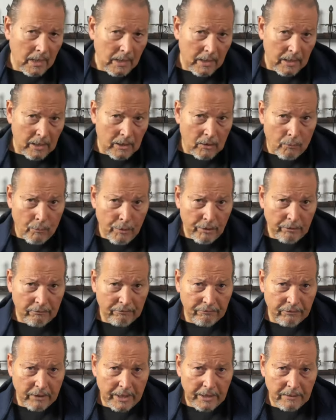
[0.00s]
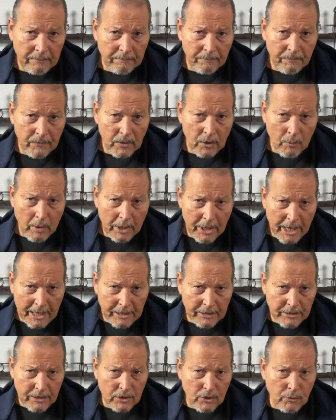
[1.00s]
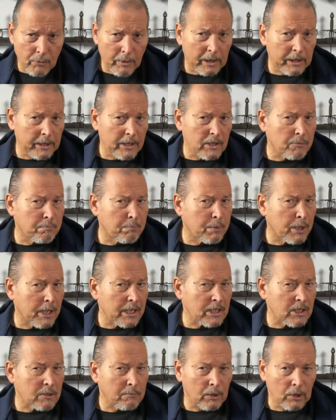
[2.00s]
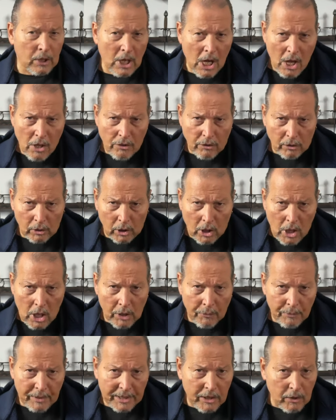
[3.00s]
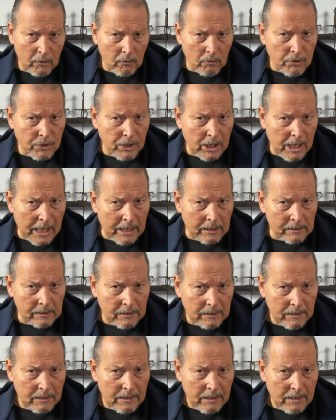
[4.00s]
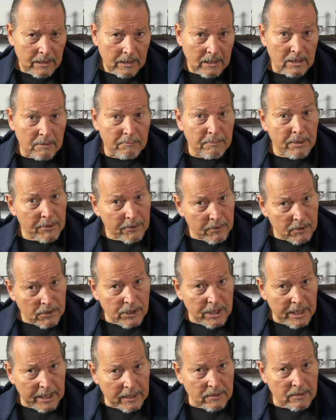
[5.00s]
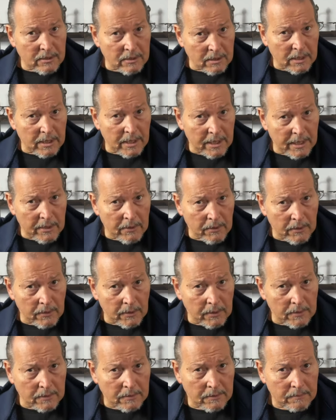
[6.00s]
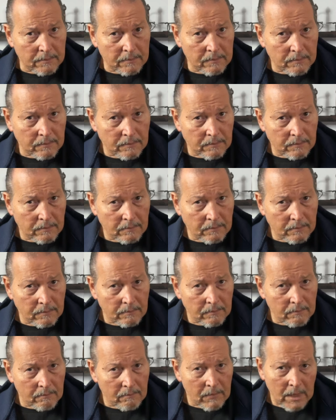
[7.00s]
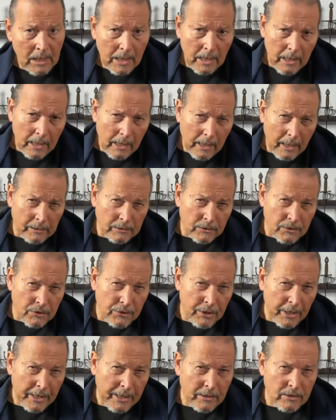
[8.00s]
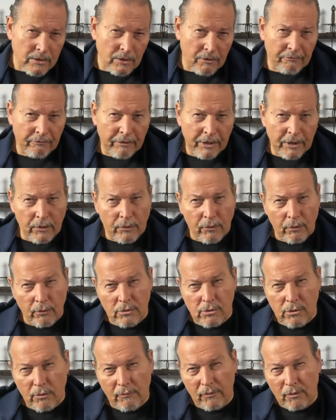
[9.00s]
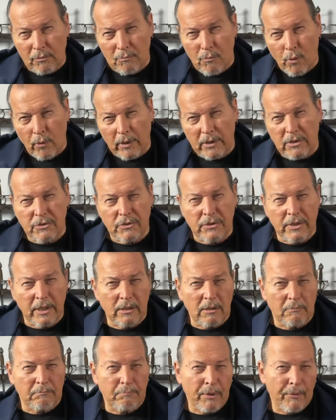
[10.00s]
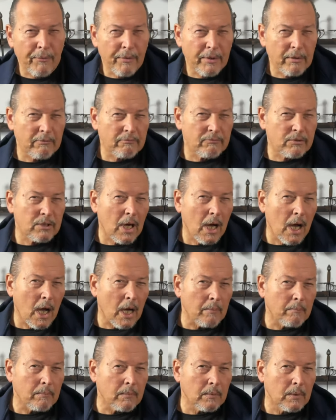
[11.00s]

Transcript: In a real fight, you want to end it as quickly as possible. The longer it goes on, the better your chances of getting hurt. On stage, the fight occurs over a more extended period of time.